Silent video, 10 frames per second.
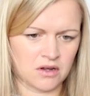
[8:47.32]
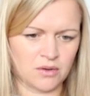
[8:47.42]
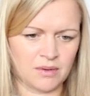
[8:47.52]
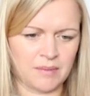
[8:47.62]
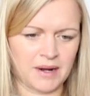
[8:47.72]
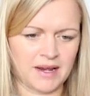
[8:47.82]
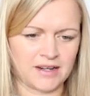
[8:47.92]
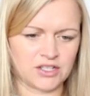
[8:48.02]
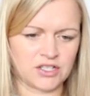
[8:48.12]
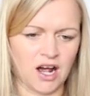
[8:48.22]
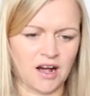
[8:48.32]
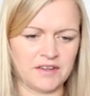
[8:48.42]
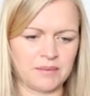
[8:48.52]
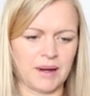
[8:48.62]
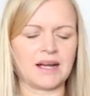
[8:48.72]
Who am I playing?
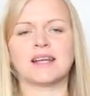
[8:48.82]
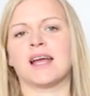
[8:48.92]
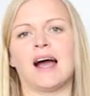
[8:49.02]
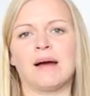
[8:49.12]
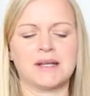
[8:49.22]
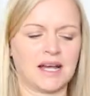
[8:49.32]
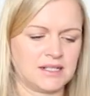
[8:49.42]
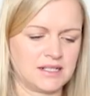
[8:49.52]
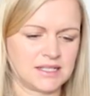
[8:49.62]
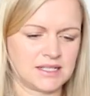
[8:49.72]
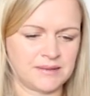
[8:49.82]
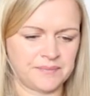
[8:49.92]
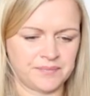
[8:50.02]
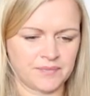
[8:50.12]
Starving Banker I'm against.